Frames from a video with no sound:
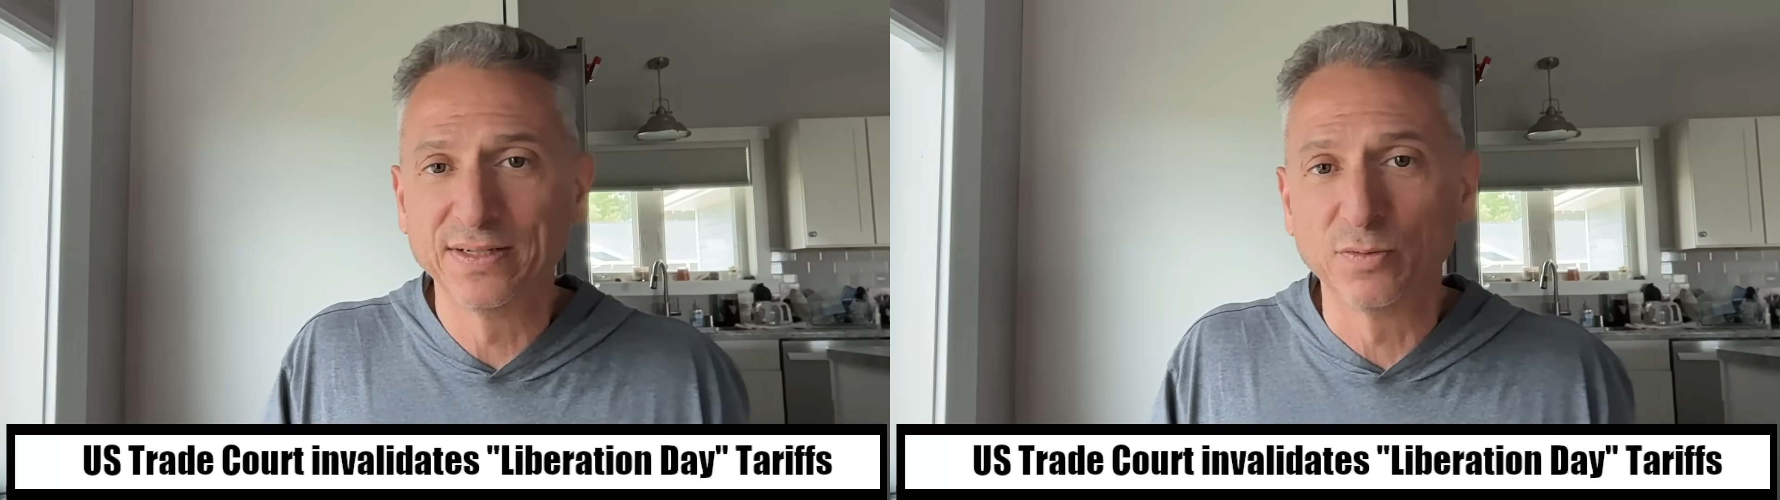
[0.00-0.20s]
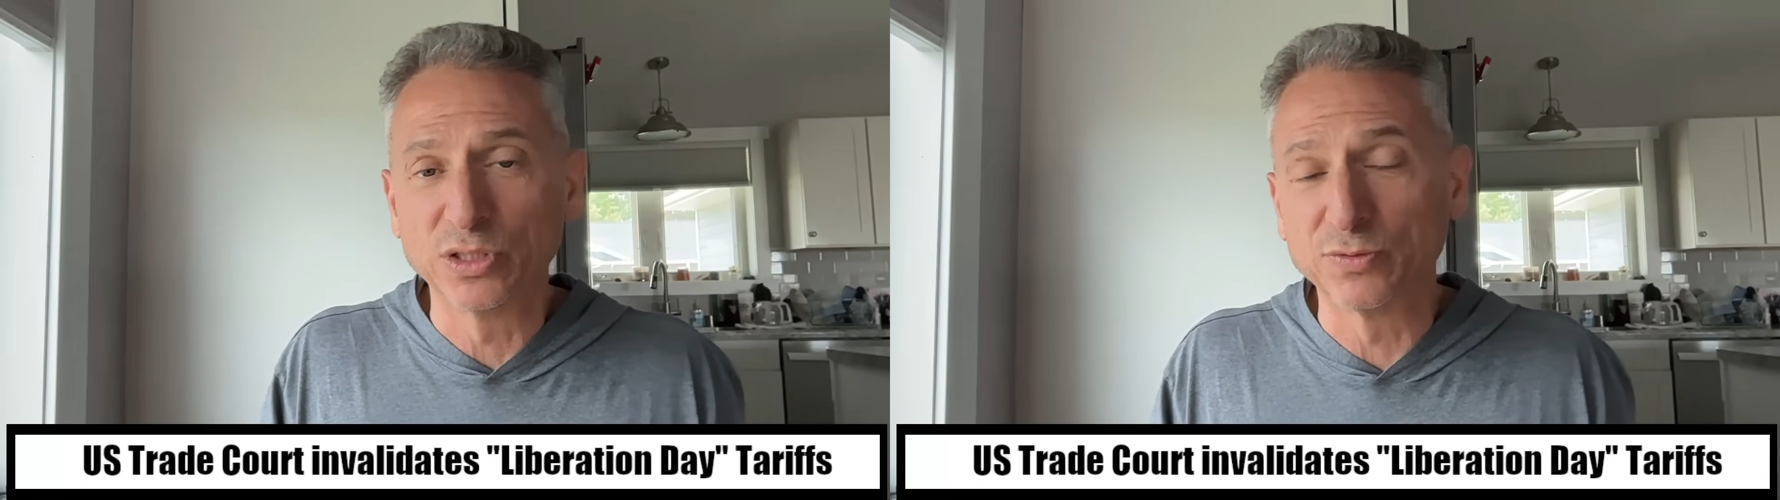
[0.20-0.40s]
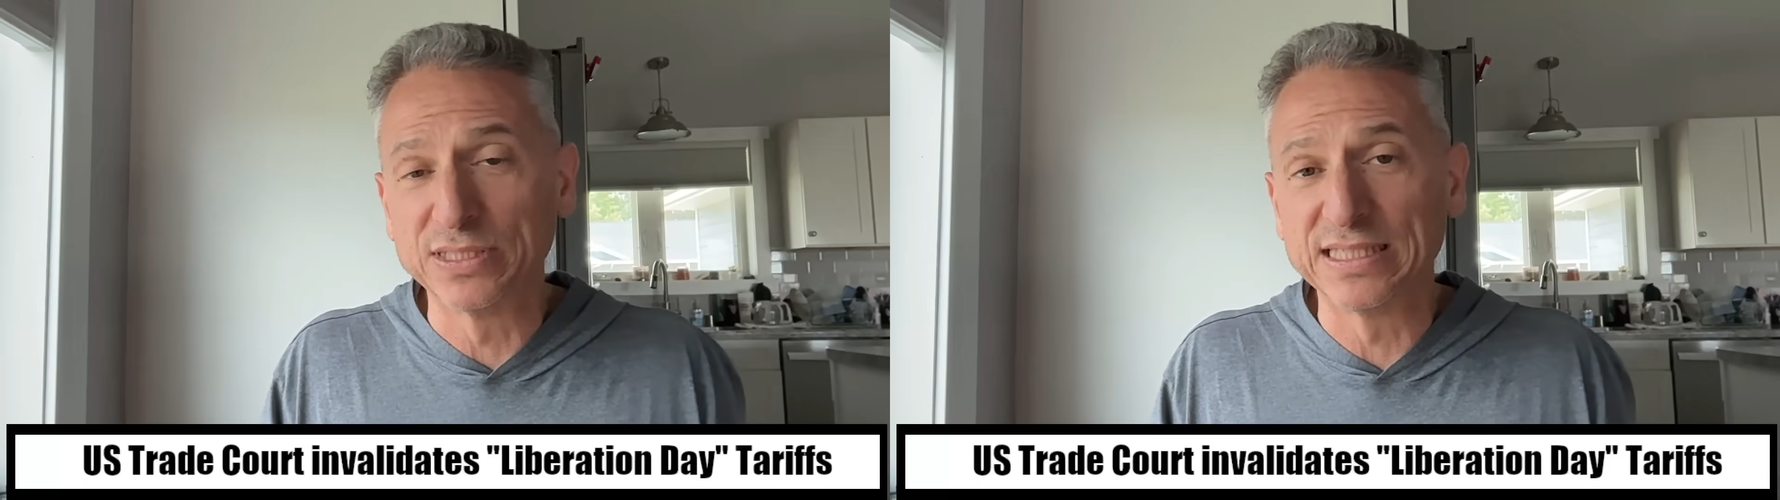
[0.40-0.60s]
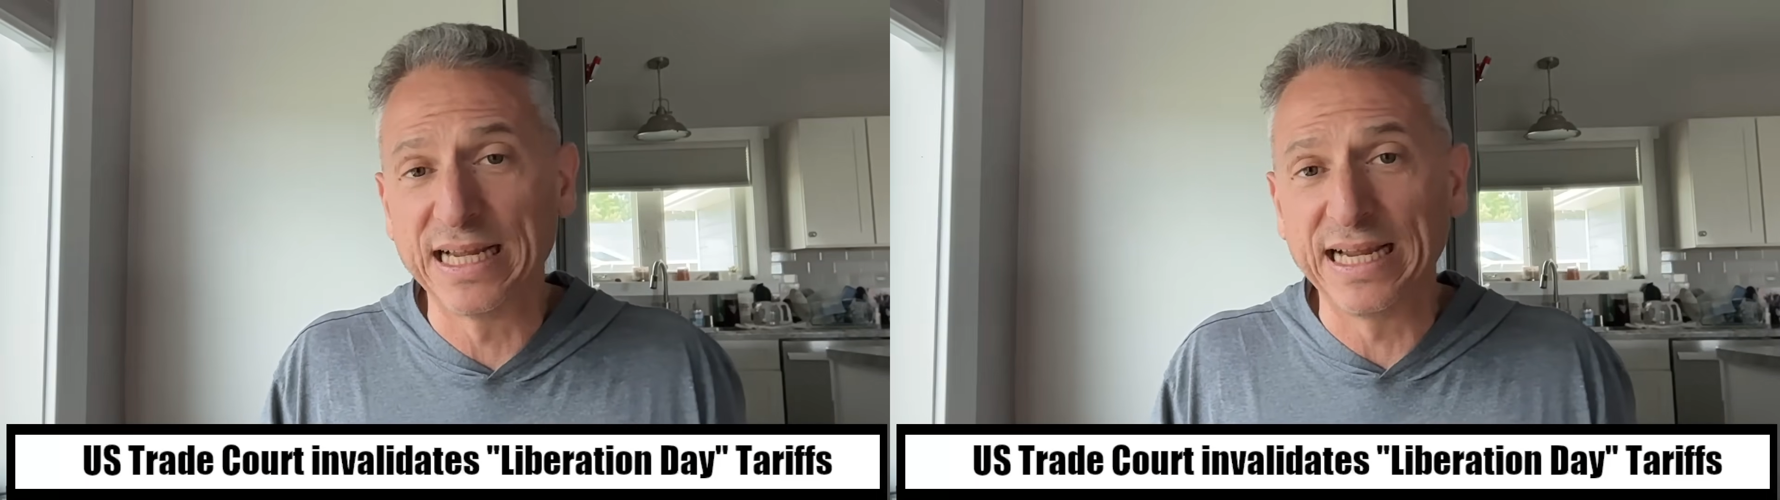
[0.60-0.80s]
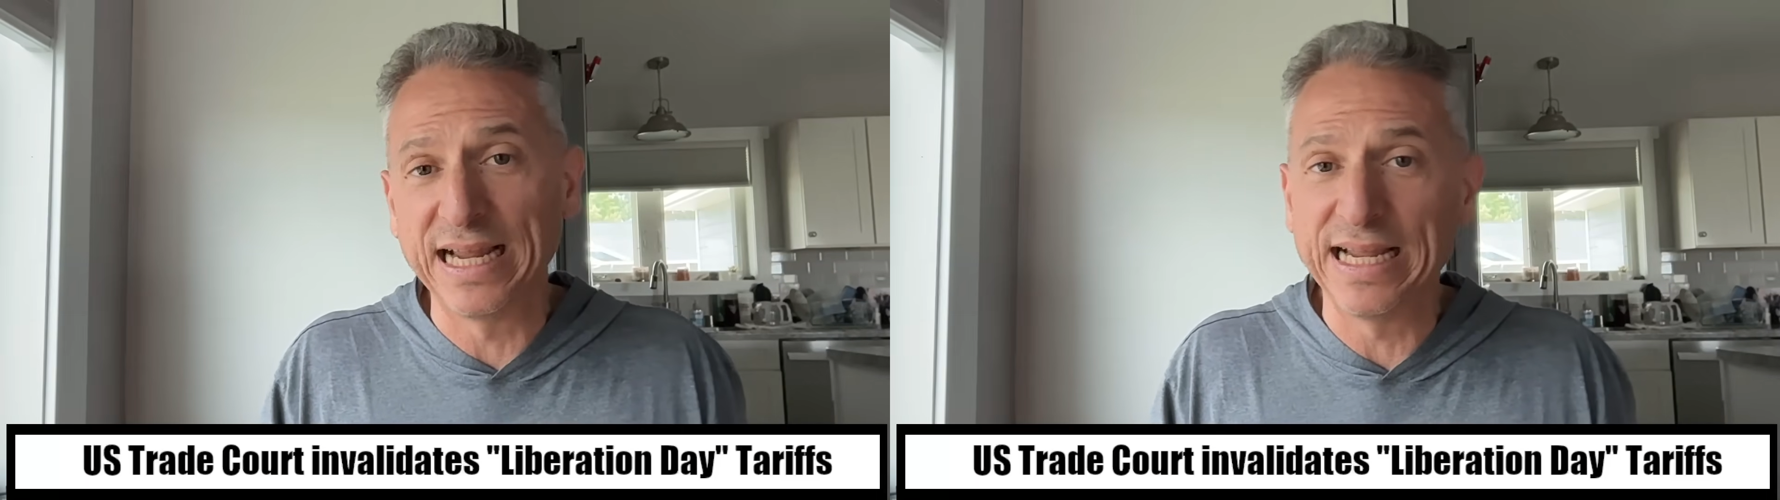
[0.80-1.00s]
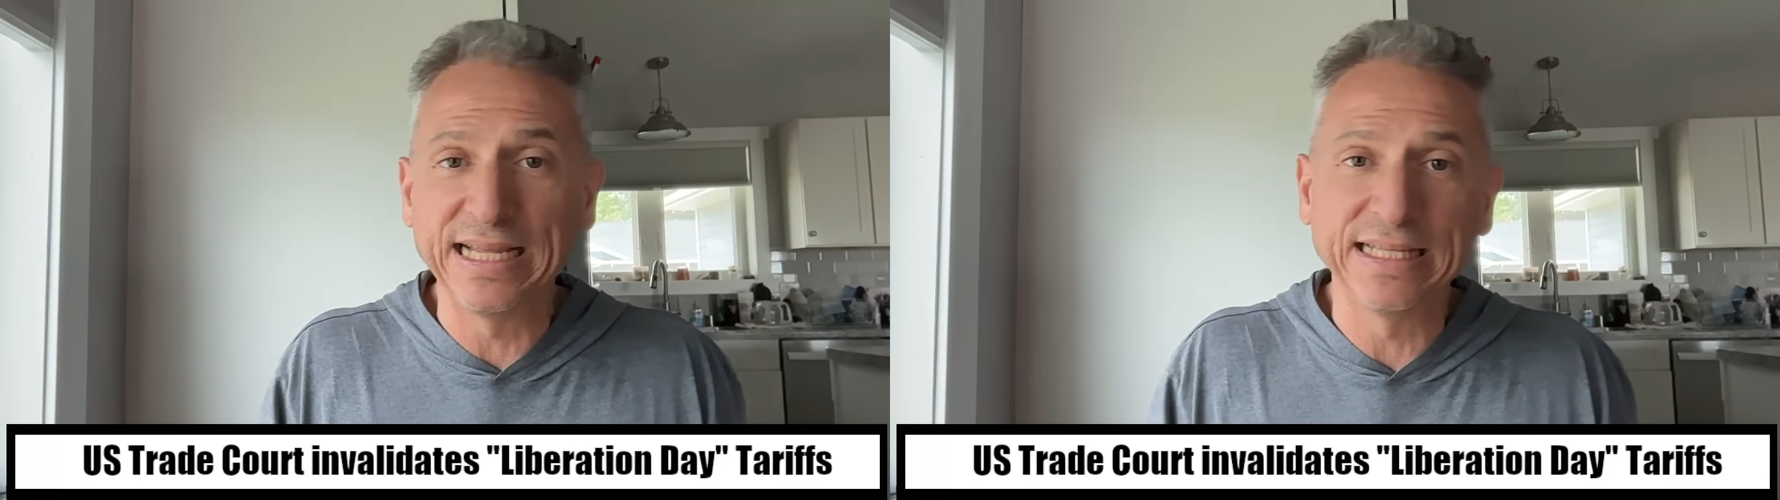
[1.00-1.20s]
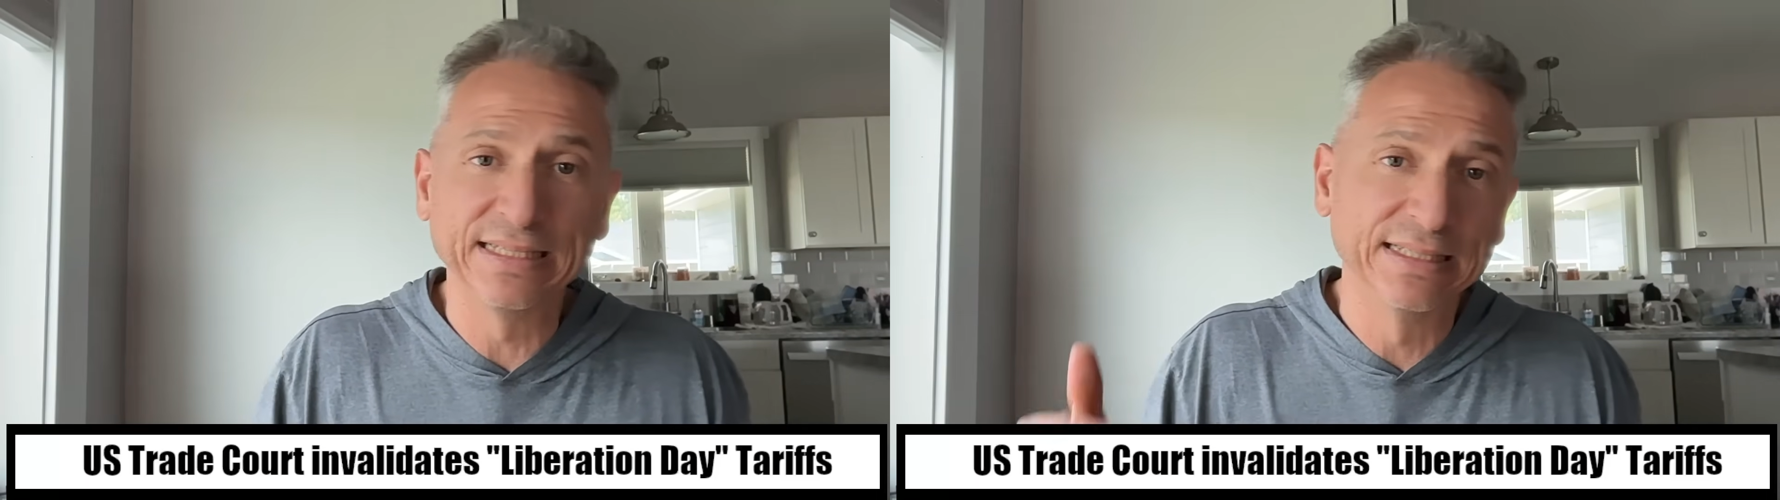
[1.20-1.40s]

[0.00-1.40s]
which would say, hey,